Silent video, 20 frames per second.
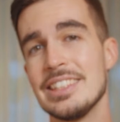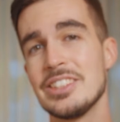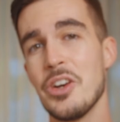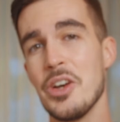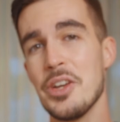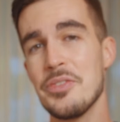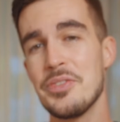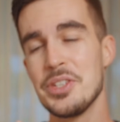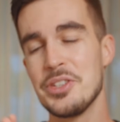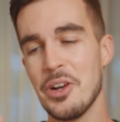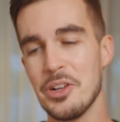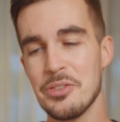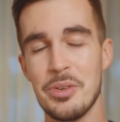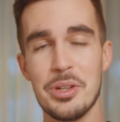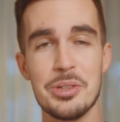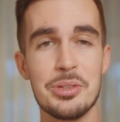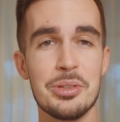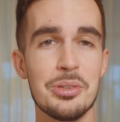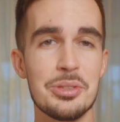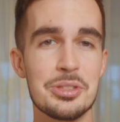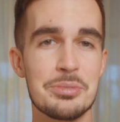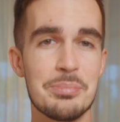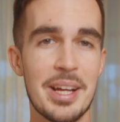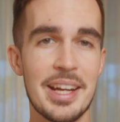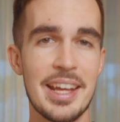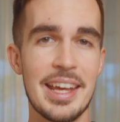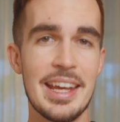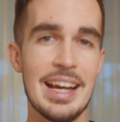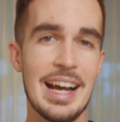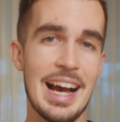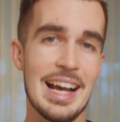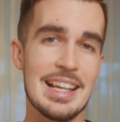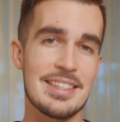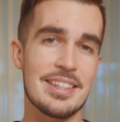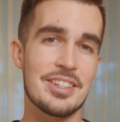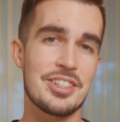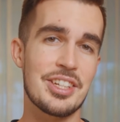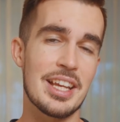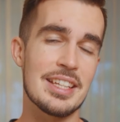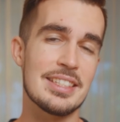So if you don't want to lose money, I
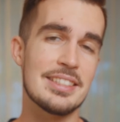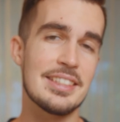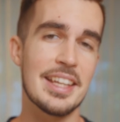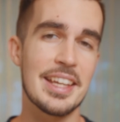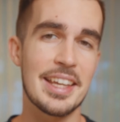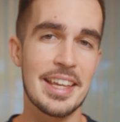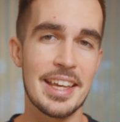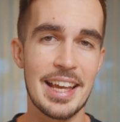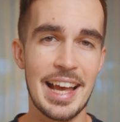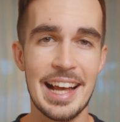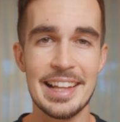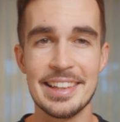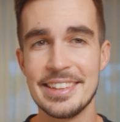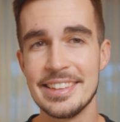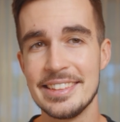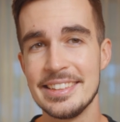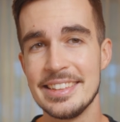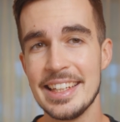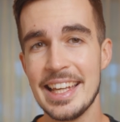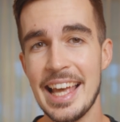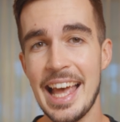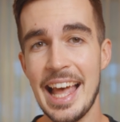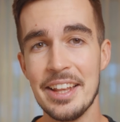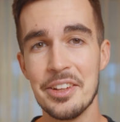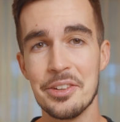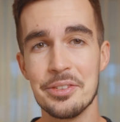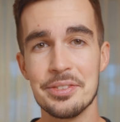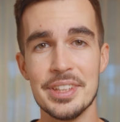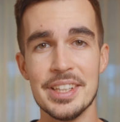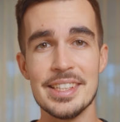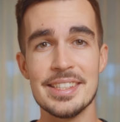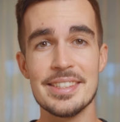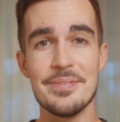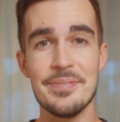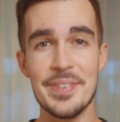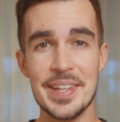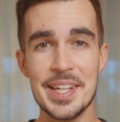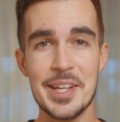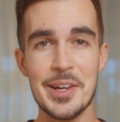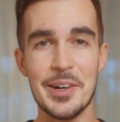suggest sticking until the end of this
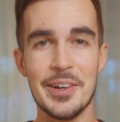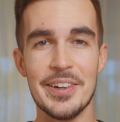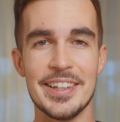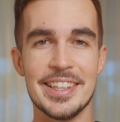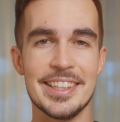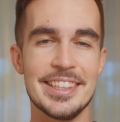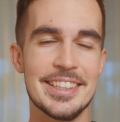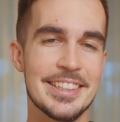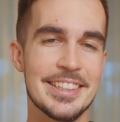video.